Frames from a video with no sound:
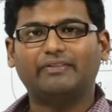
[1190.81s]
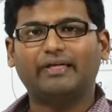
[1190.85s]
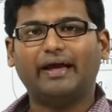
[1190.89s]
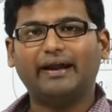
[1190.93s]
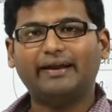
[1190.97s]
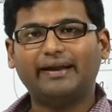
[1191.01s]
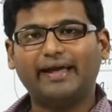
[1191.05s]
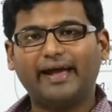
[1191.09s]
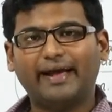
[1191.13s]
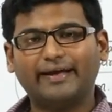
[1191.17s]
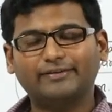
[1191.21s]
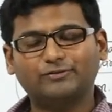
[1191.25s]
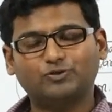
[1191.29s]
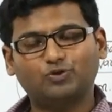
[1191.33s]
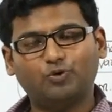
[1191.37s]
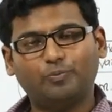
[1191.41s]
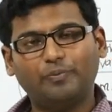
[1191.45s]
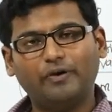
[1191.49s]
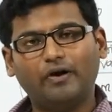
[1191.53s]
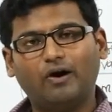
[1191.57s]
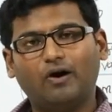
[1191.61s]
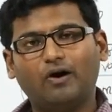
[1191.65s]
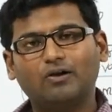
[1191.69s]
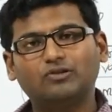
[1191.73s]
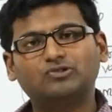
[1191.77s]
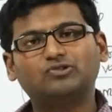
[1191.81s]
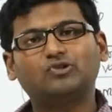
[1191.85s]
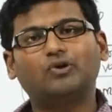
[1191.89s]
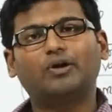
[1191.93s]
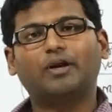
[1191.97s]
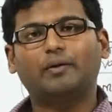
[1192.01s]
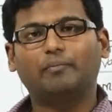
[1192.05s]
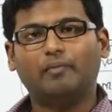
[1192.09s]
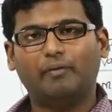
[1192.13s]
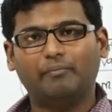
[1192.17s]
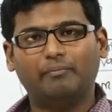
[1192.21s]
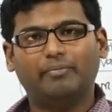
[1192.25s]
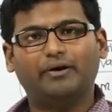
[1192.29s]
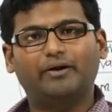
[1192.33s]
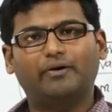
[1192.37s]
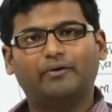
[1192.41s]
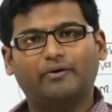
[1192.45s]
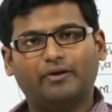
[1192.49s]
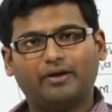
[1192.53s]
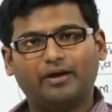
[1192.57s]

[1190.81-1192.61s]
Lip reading: That has to be also remembered.